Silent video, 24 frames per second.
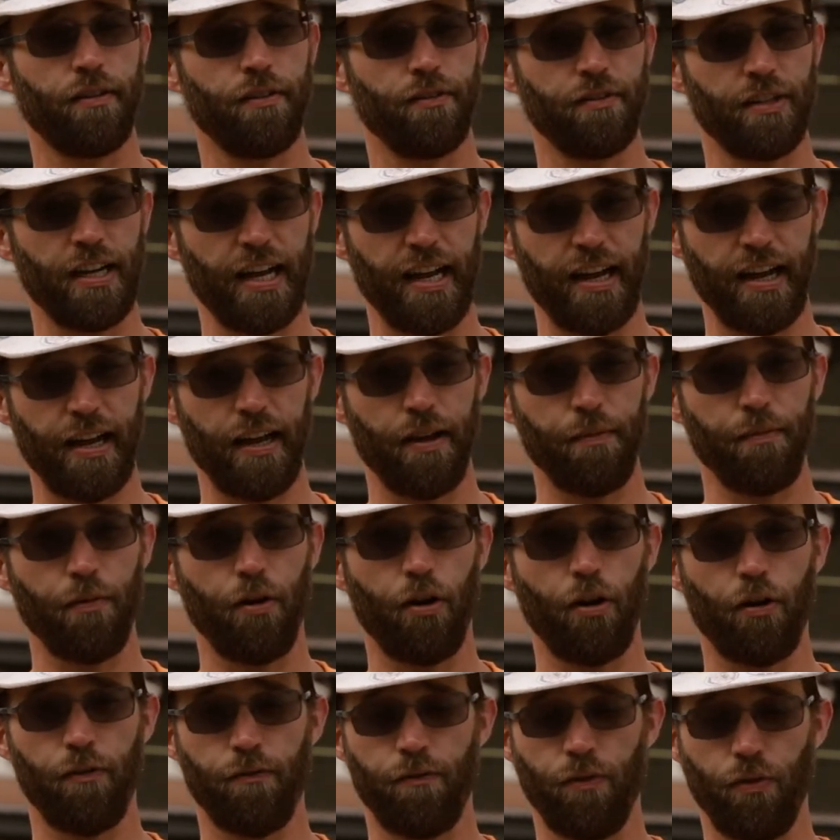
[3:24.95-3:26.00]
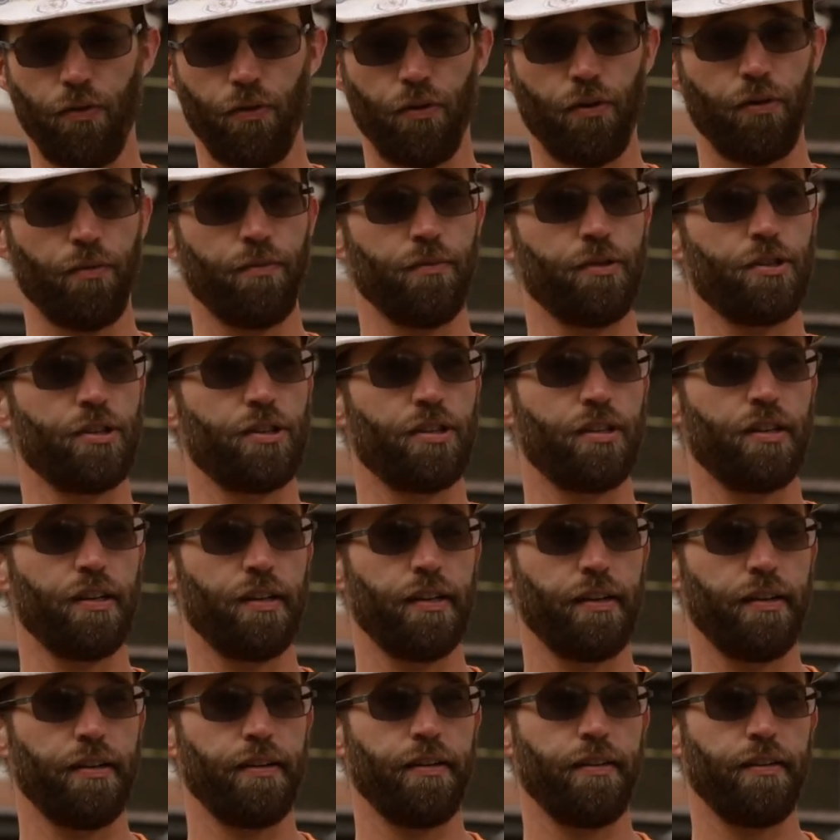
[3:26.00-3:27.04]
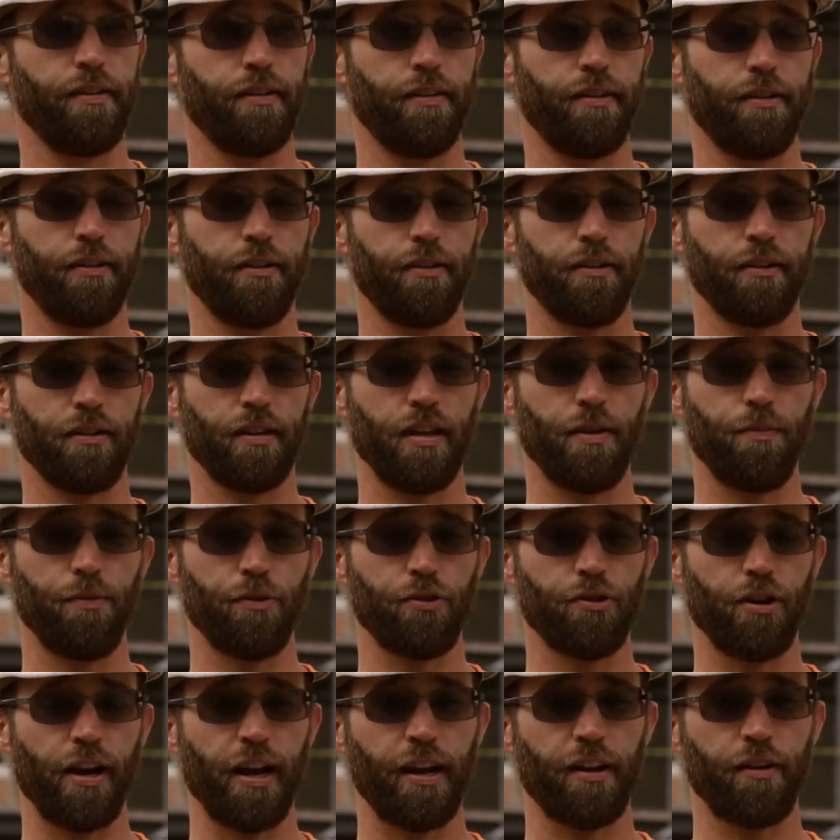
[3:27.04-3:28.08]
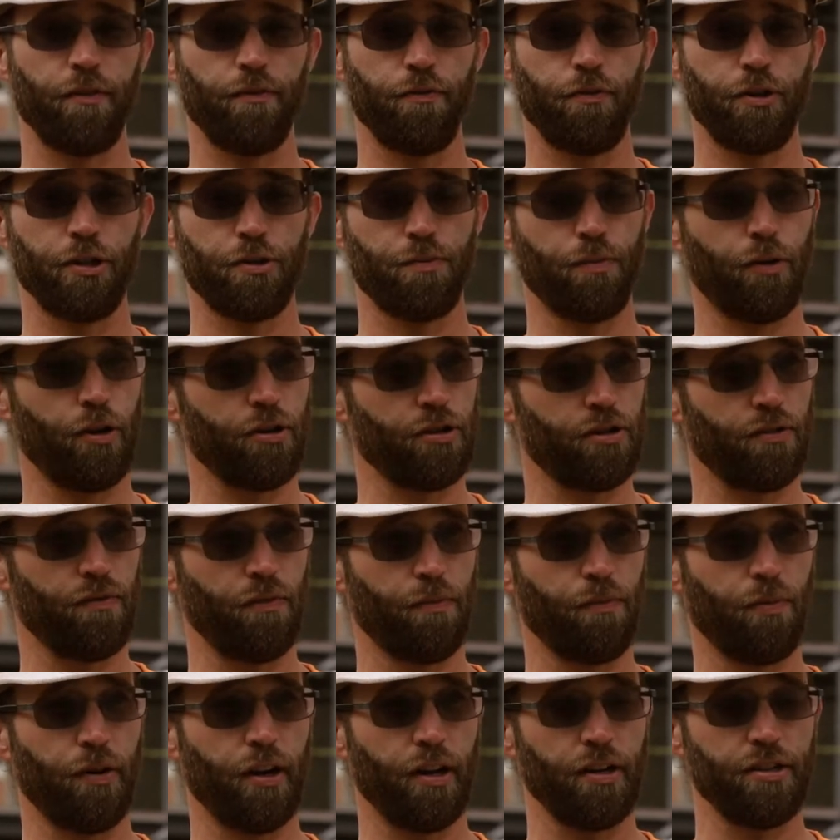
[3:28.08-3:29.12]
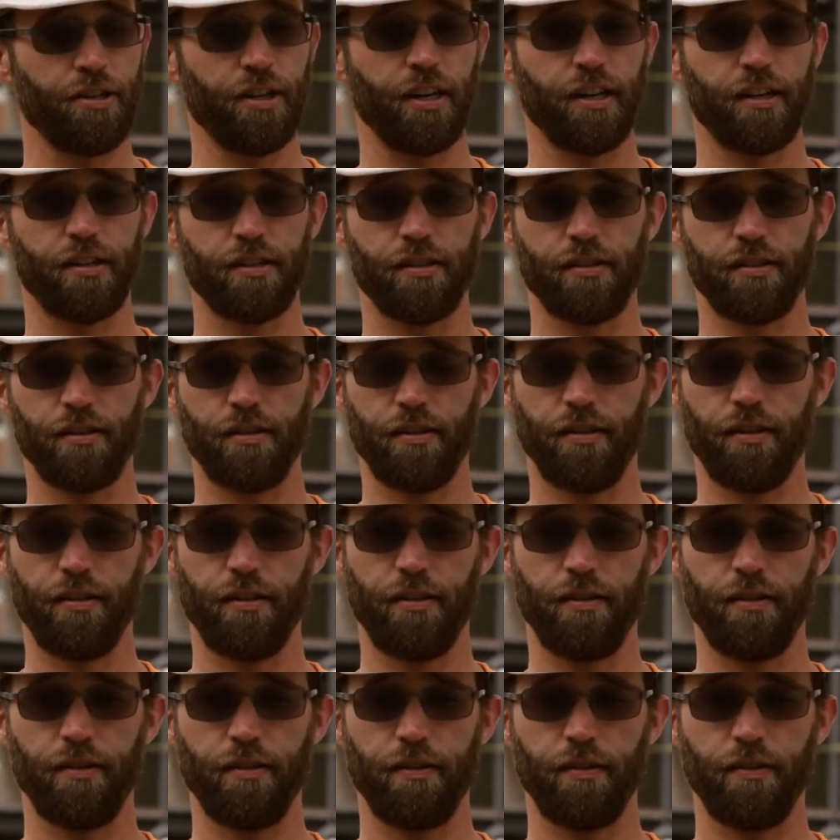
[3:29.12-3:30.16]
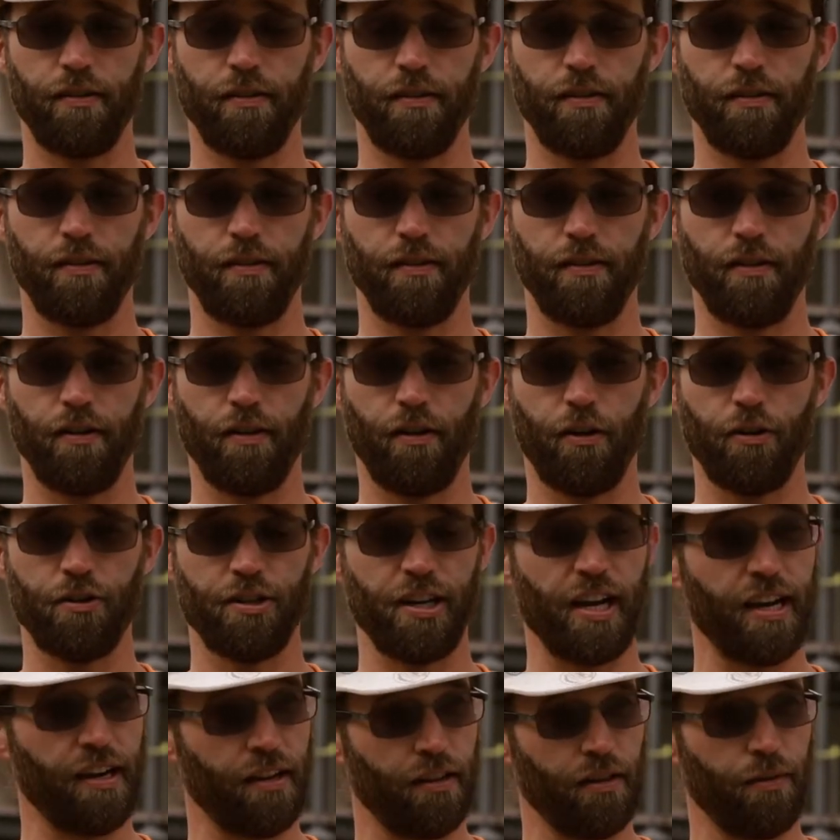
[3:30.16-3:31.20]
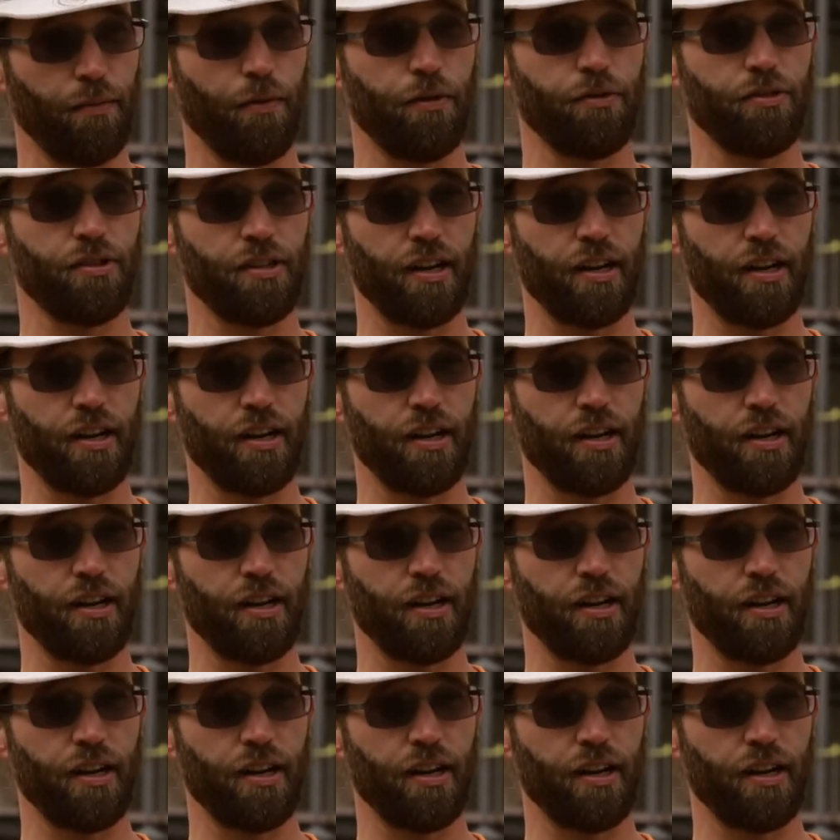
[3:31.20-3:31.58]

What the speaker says: time, our forms, keeping track of which parts of a project are taking the most